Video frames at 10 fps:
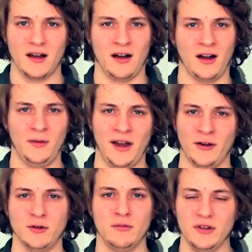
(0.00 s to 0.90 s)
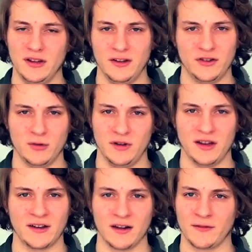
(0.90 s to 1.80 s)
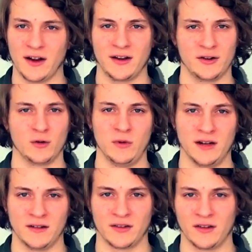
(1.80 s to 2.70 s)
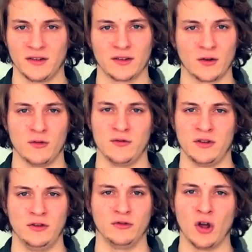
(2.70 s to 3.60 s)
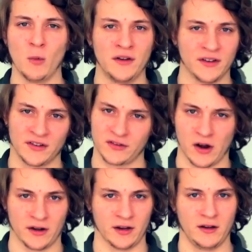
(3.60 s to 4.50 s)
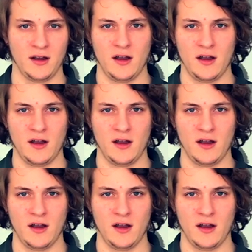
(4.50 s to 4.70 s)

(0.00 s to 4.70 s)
Now, you should be identifying your weaknesses so that you'll know what to study.